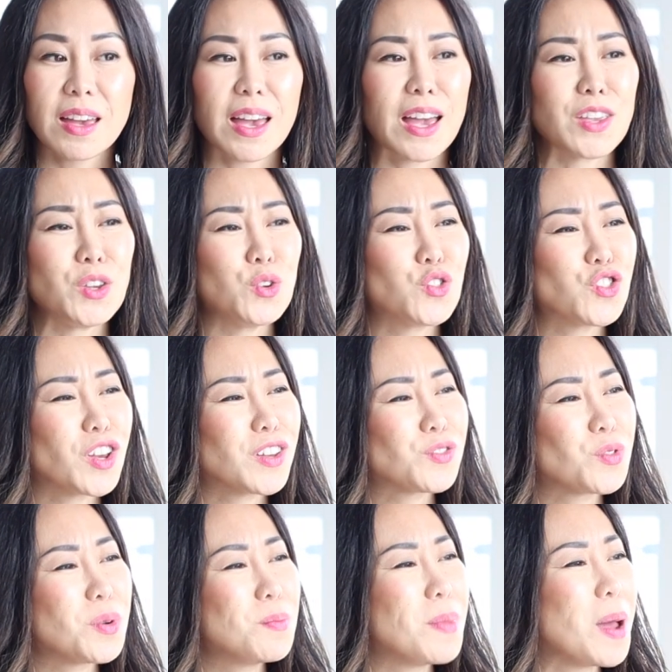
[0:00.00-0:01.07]
And you just
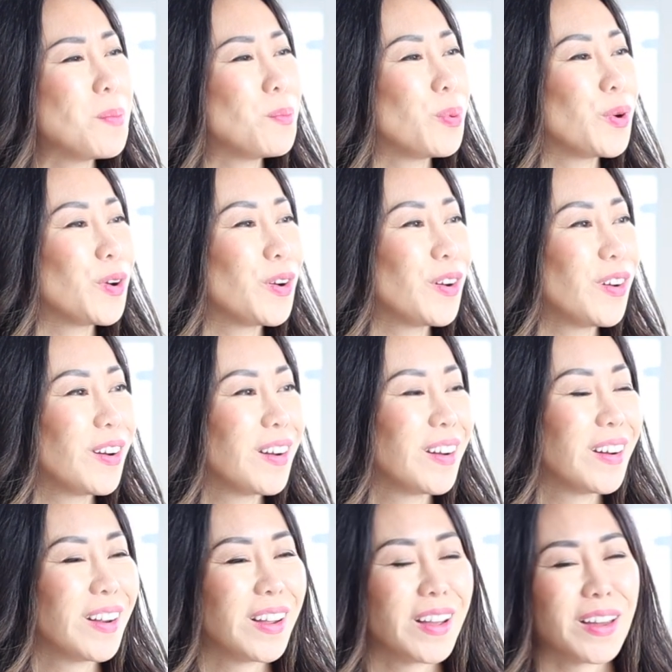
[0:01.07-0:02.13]
remember
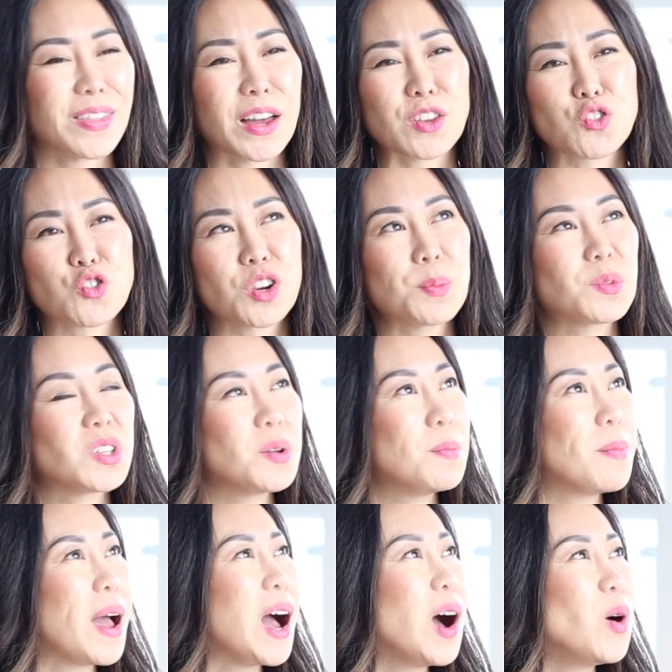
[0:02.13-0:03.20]
that trip to
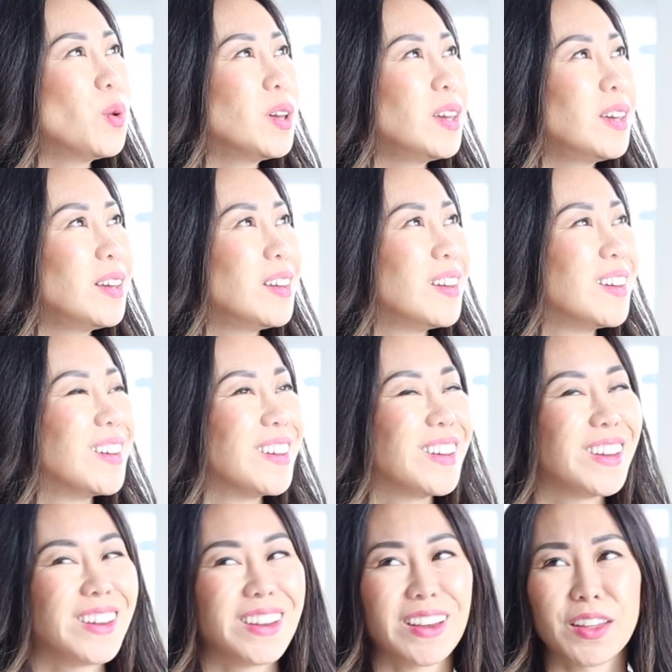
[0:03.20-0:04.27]
Maui,
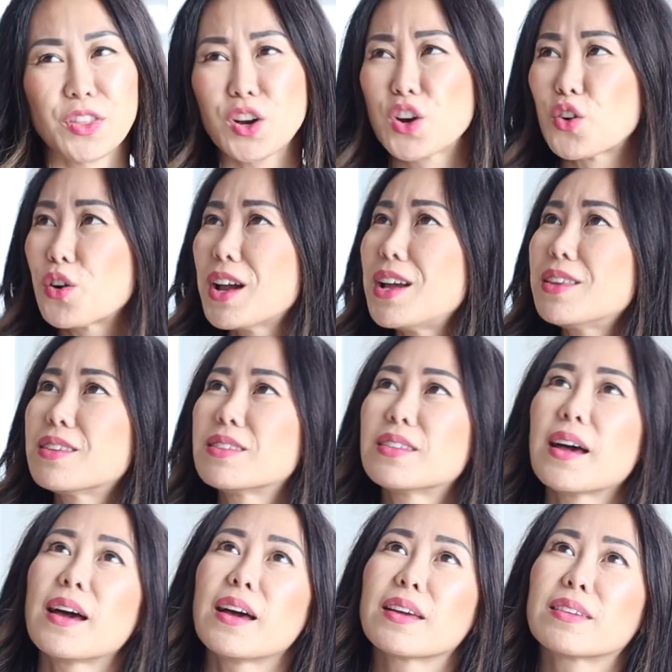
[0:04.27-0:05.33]
the great
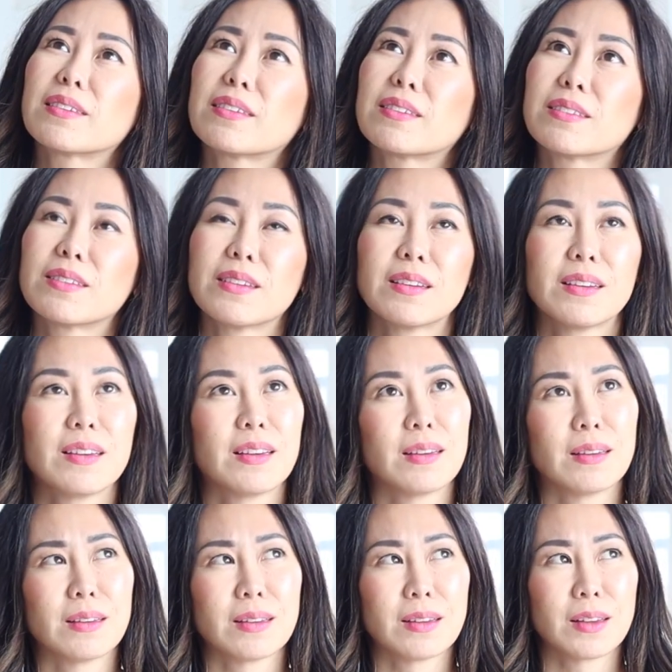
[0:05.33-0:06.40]
sex.
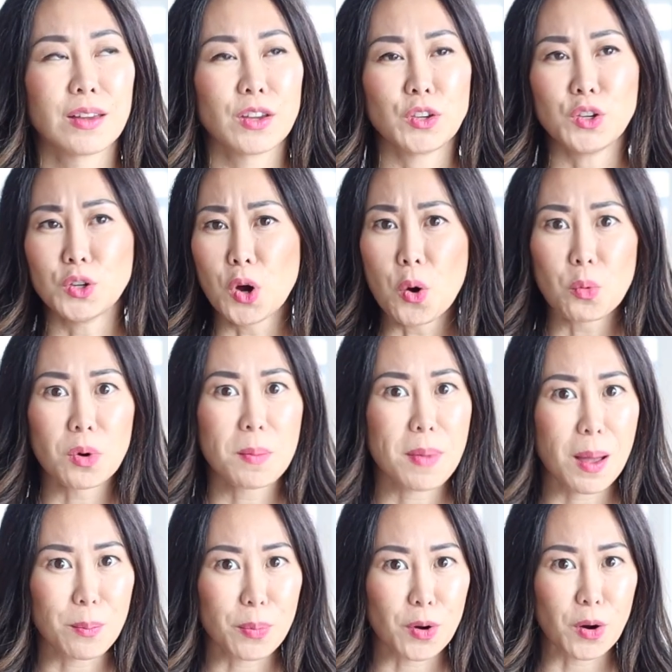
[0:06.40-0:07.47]
You don't
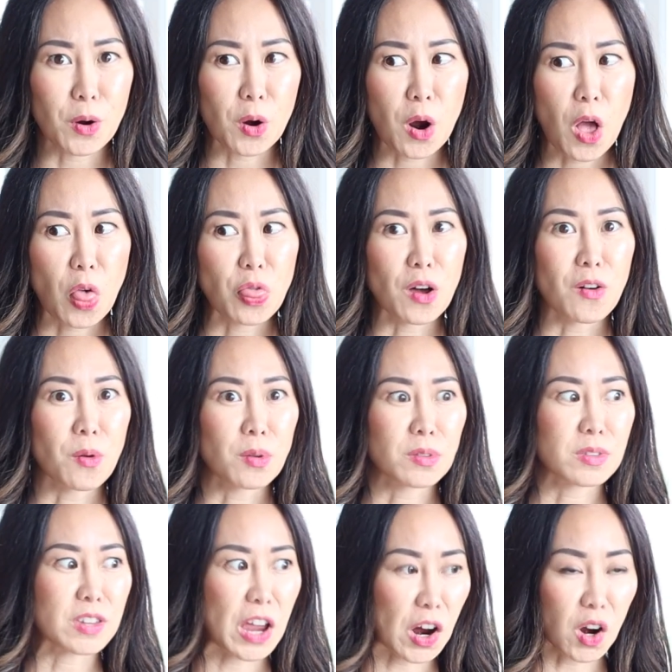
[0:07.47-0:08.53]
remember the
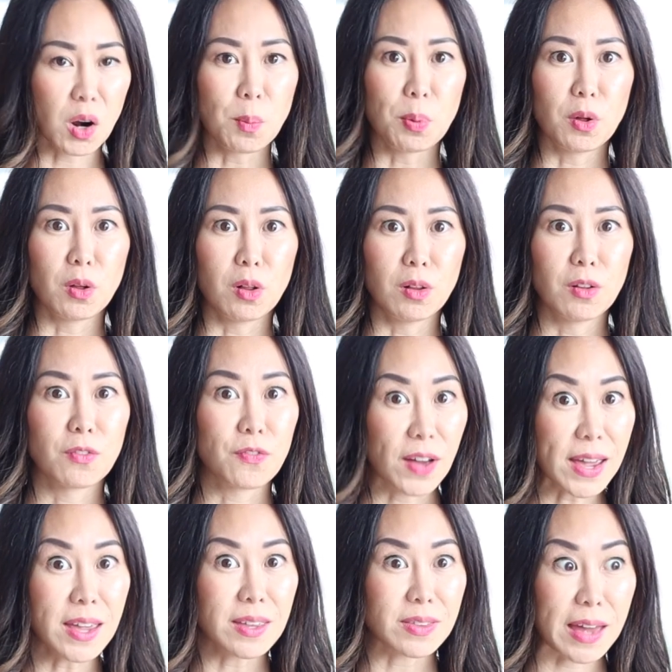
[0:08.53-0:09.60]
terrible
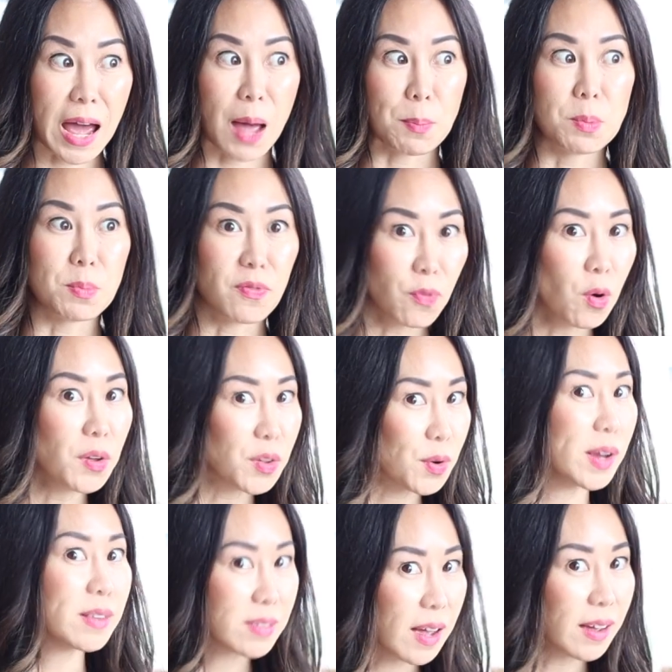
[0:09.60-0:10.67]
fight that happened before the
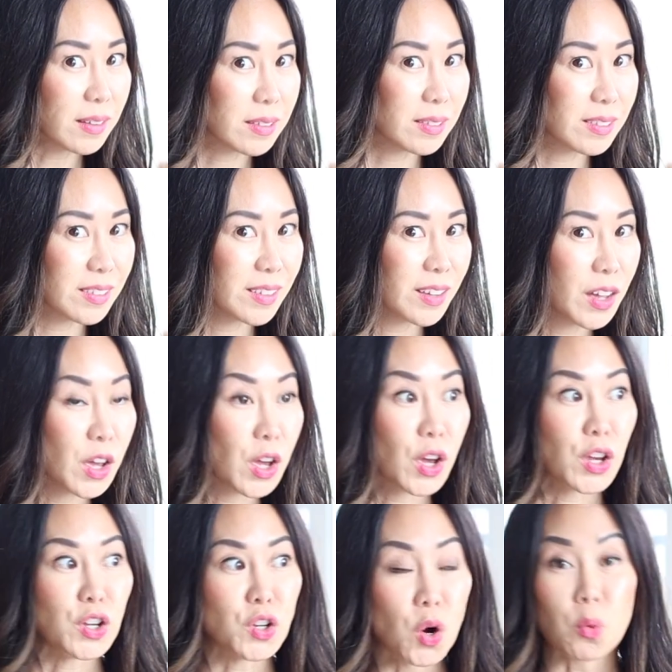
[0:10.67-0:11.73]
great sex.
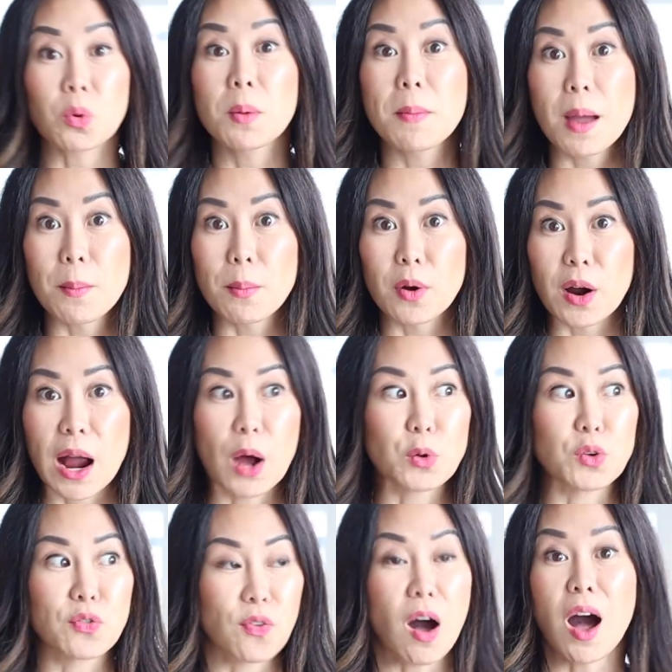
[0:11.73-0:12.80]
You don't remember how you
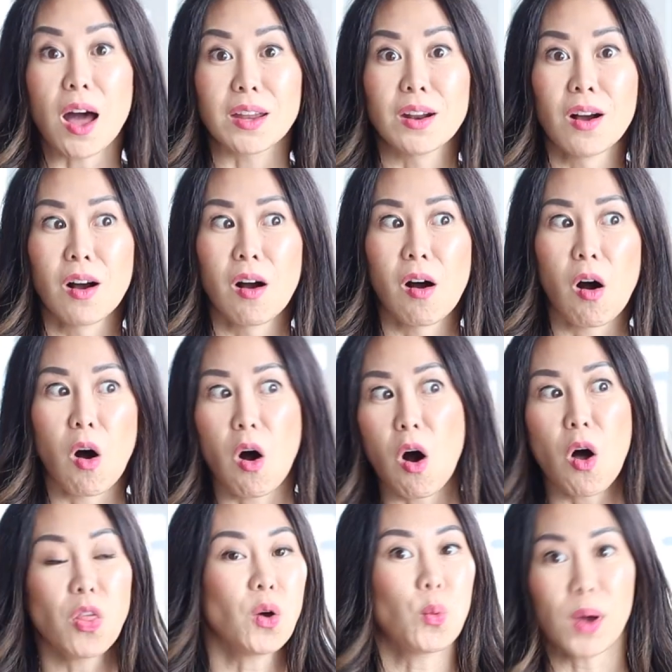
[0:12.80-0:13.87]
fought
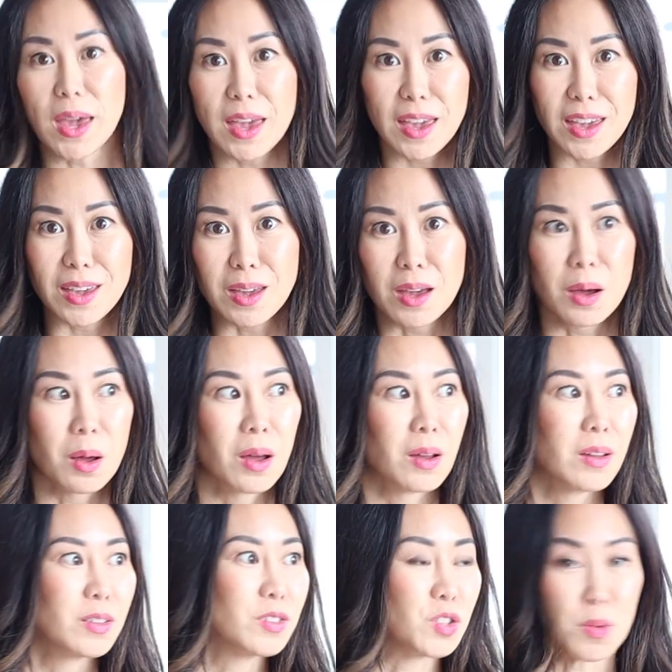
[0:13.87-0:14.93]
all the way
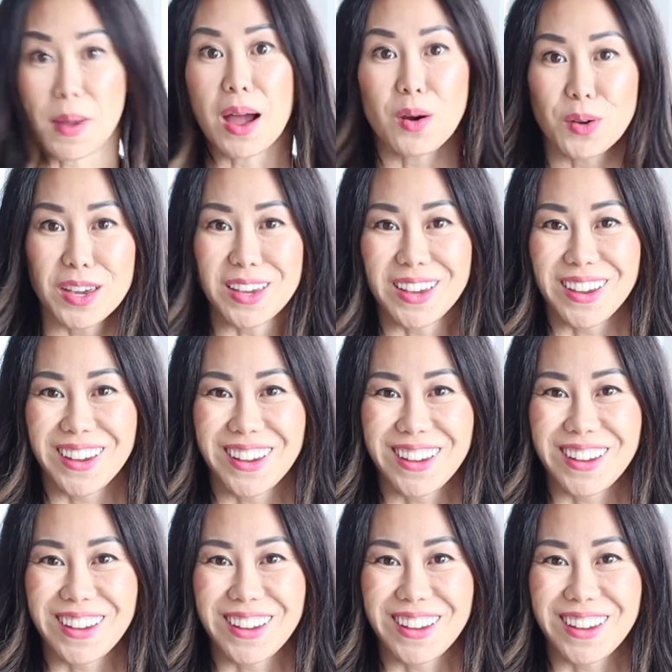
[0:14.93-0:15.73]
to Maui.